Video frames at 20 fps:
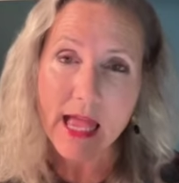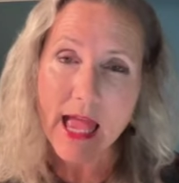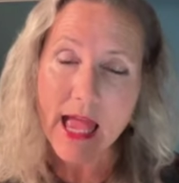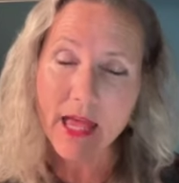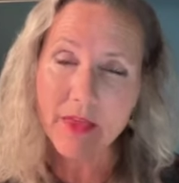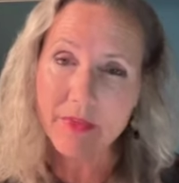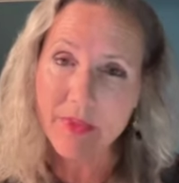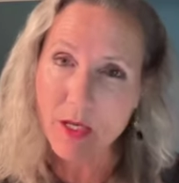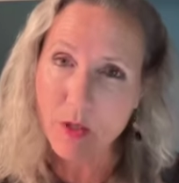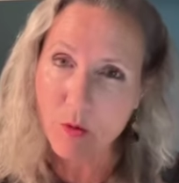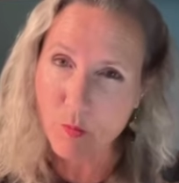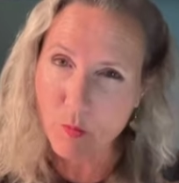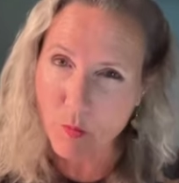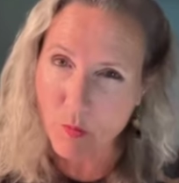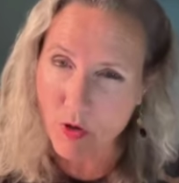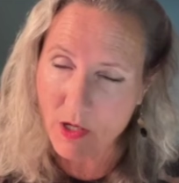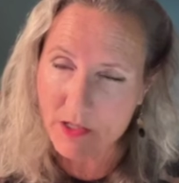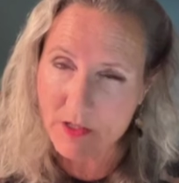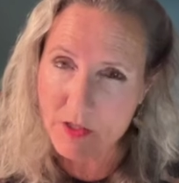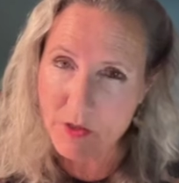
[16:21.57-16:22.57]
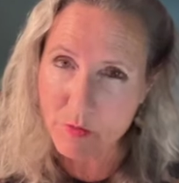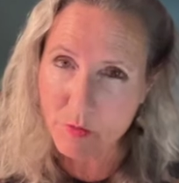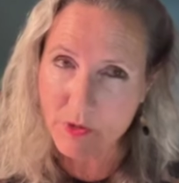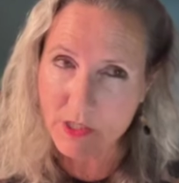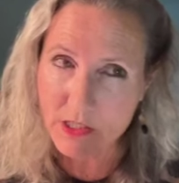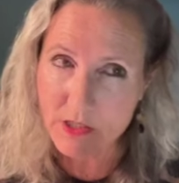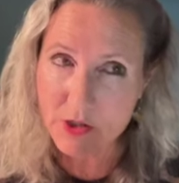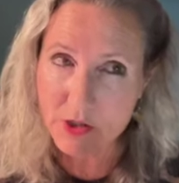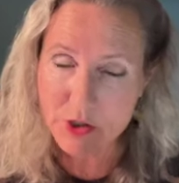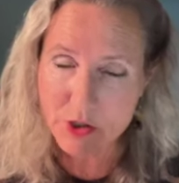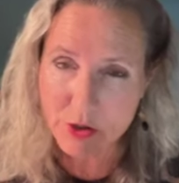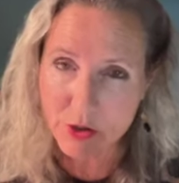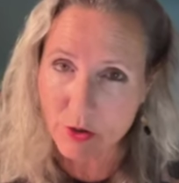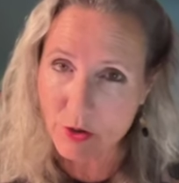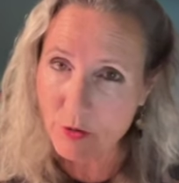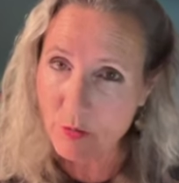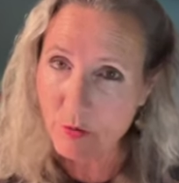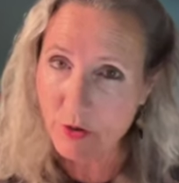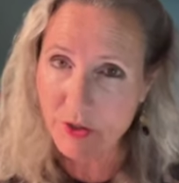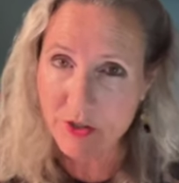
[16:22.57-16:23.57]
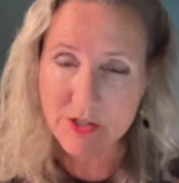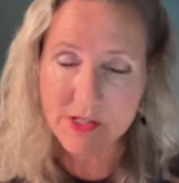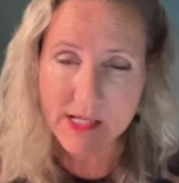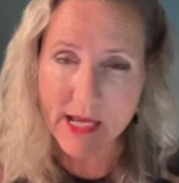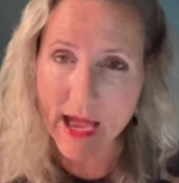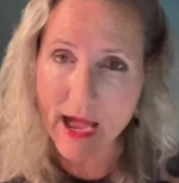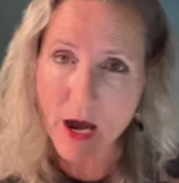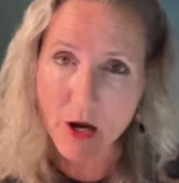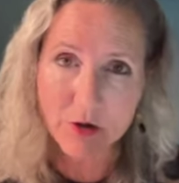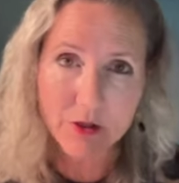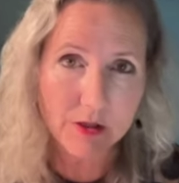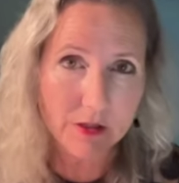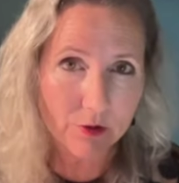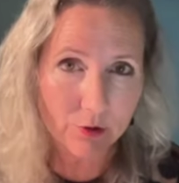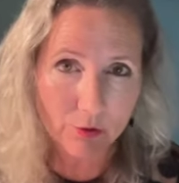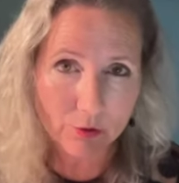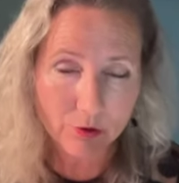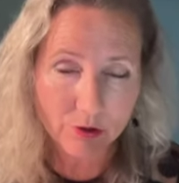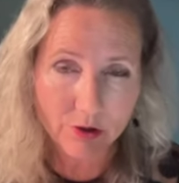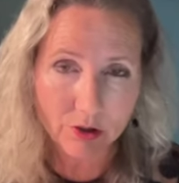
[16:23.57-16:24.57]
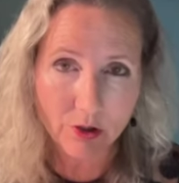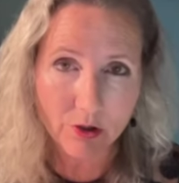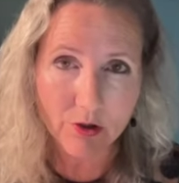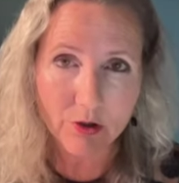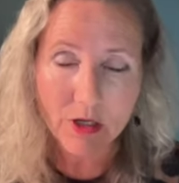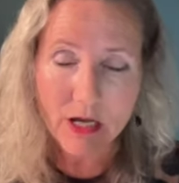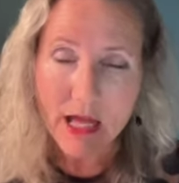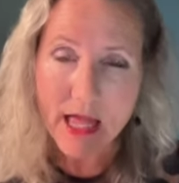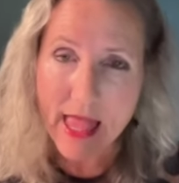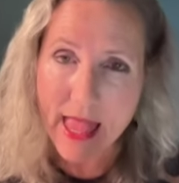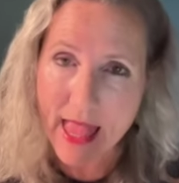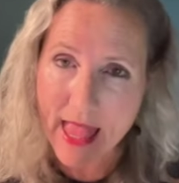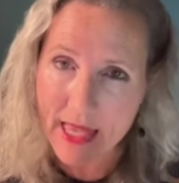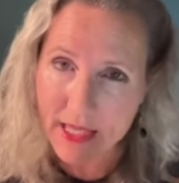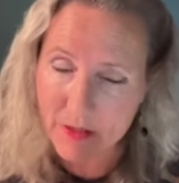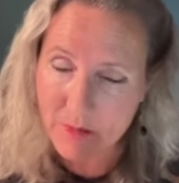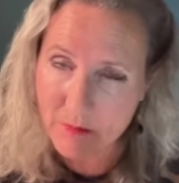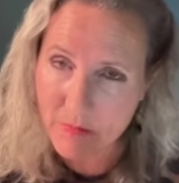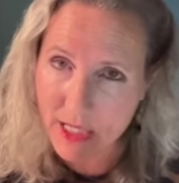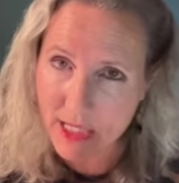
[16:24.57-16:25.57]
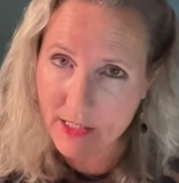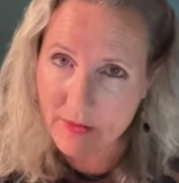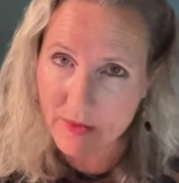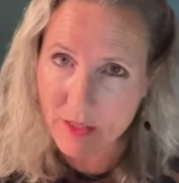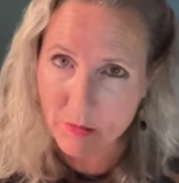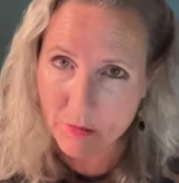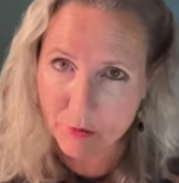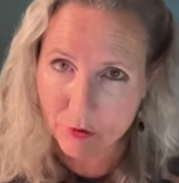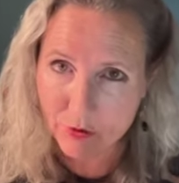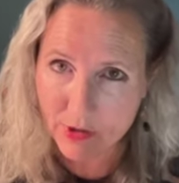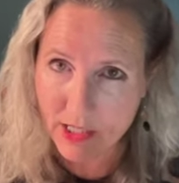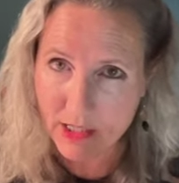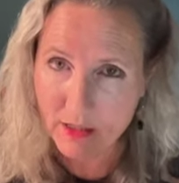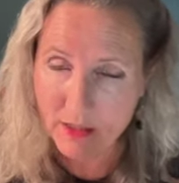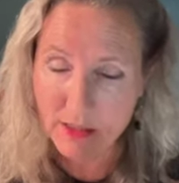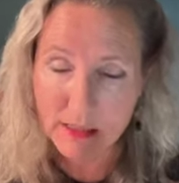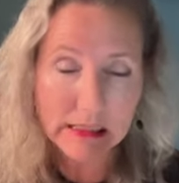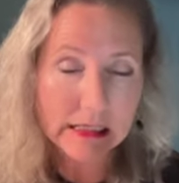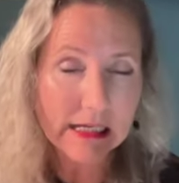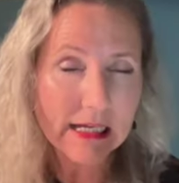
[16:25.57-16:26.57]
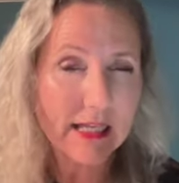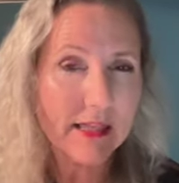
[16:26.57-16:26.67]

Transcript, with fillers: And that once we took words out of the oral and made them written,